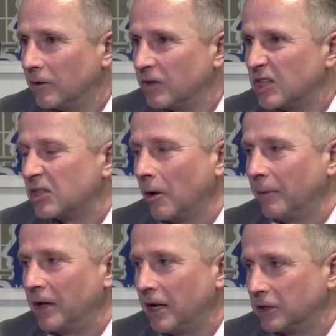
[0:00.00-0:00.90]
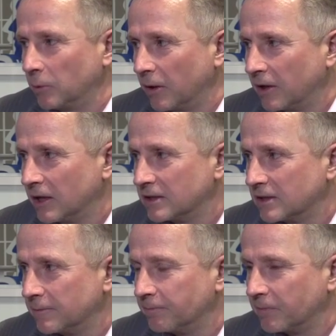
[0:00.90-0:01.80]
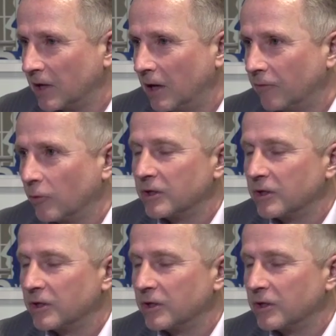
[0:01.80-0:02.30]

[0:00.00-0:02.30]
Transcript: this combination with us, and for